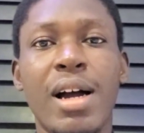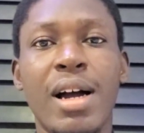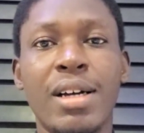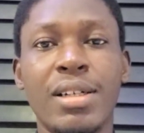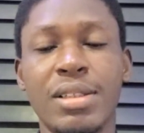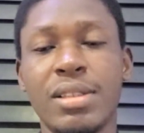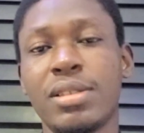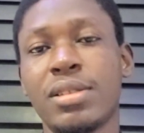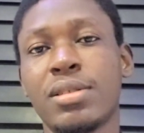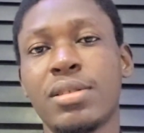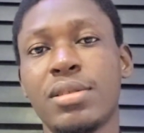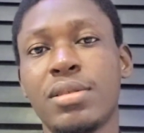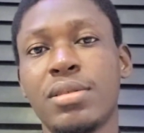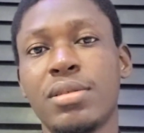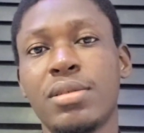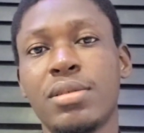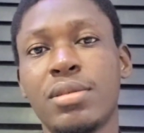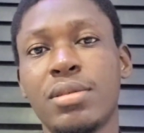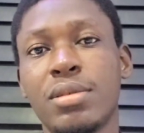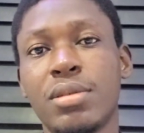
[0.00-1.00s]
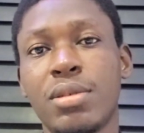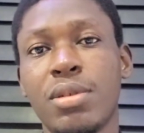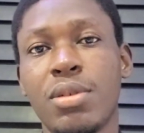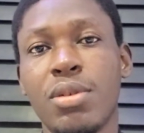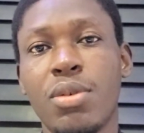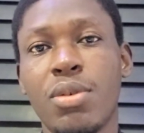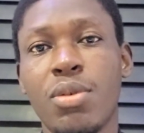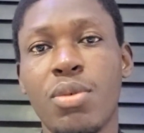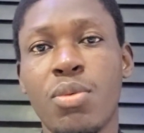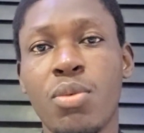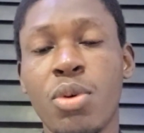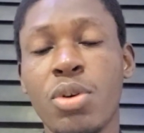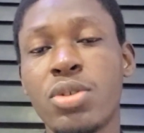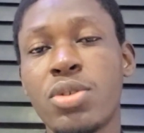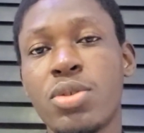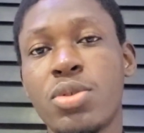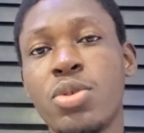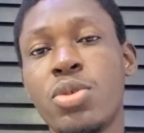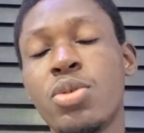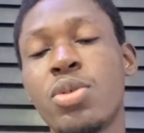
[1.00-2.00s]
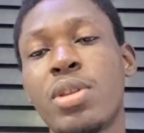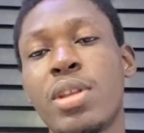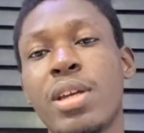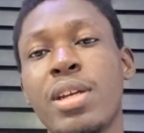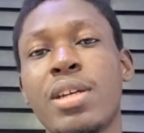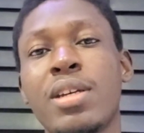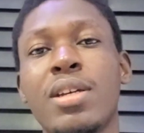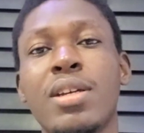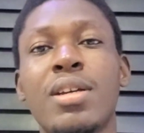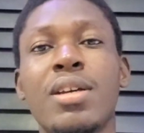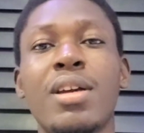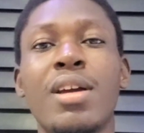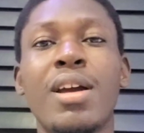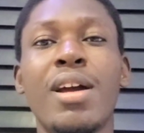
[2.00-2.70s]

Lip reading: and what do you think,